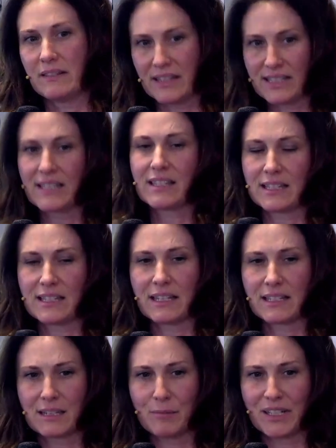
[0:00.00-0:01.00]
this is the
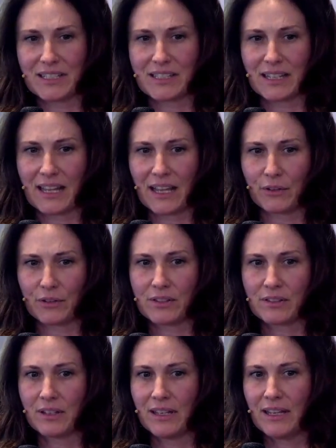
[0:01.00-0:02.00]
60 minutes that counts.